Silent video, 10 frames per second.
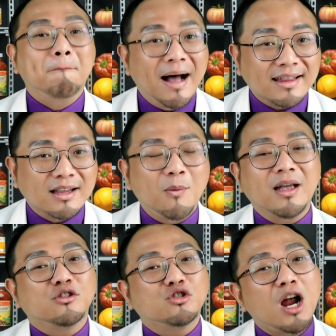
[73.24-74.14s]
But
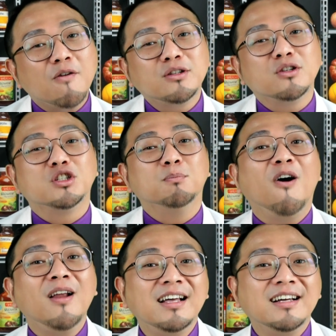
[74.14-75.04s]
when it travels to
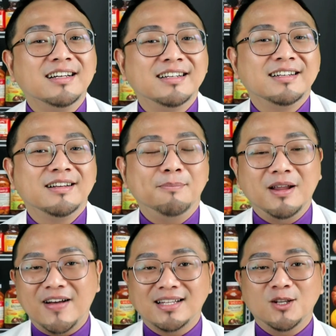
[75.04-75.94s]
smaller
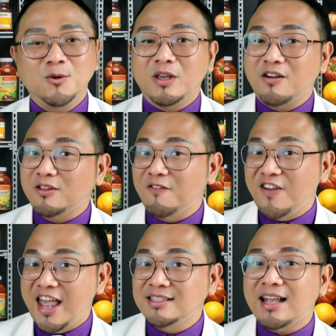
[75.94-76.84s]
blood vessels, we call the
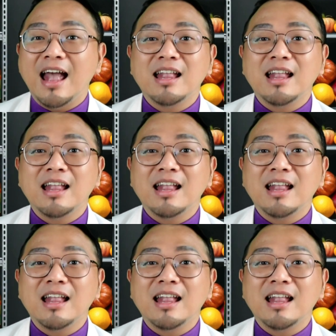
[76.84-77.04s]
veins,